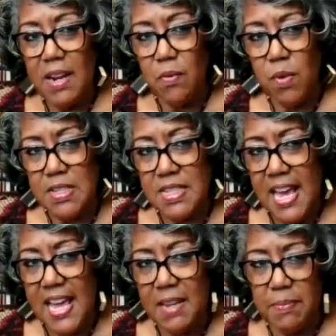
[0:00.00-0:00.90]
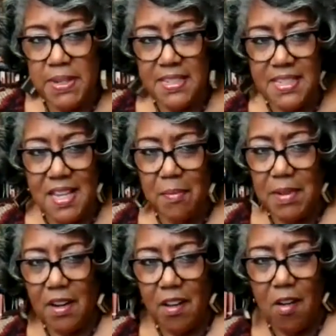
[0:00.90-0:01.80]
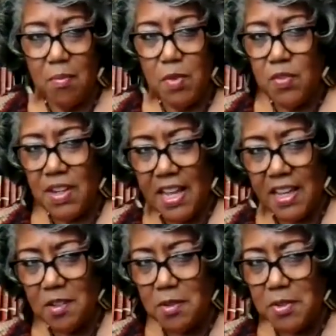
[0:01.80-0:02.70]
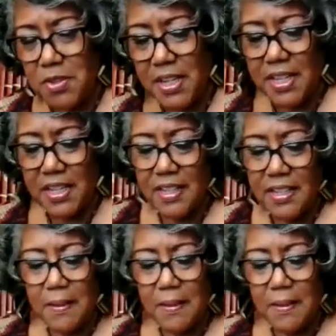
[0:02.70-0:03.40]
had it been coming along, moving like a little train?